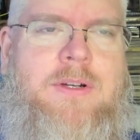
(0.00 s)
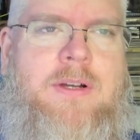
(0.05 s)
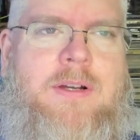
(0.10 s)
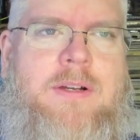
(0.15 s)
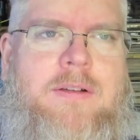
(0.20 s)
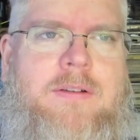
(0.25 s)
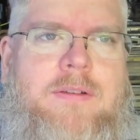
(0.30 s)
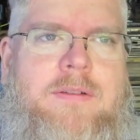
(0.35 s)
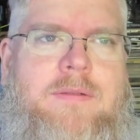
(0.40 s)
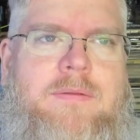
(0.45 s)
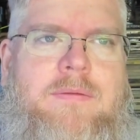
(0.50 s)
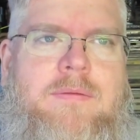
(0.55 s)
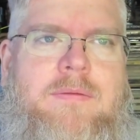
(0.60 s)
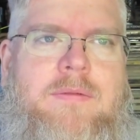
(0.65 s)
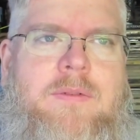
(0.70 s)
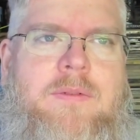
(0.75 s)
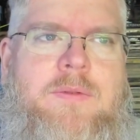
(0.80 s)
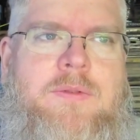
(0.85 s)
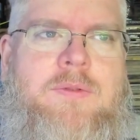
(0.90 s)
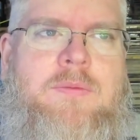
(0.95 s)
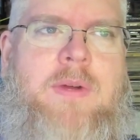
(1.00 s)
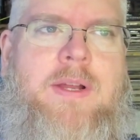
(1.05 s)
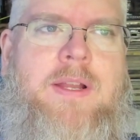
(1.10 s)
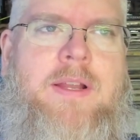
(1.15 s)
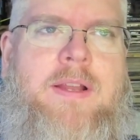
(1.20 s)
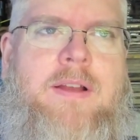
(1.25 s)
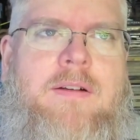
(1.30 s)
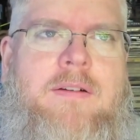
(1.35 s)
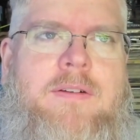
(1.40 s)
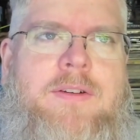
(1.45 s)
to lose weight
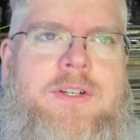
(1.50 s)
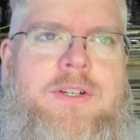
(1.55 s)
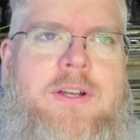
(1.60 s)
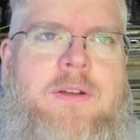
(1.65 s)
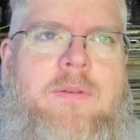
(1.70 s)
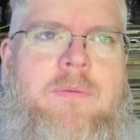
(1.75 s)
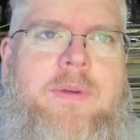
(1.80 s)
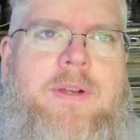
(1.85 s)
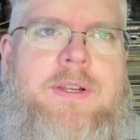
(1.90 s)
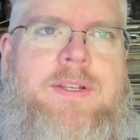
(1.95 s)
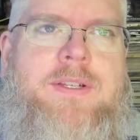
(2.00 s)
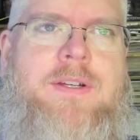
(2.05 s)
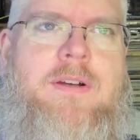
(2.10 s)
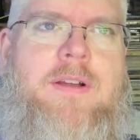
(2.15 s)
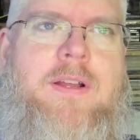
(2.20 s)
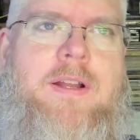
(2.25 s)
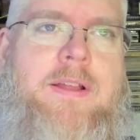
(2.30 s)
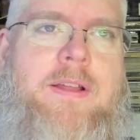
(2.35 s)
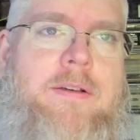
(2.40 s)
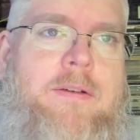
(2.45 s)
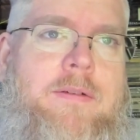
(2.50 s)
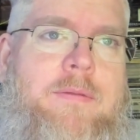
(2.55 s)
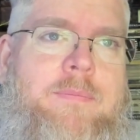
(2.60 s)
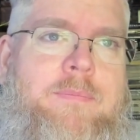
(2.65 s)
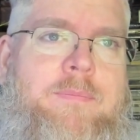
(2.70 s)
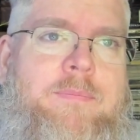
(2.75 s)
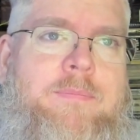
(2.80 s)
here and chicken wings aren't going to help.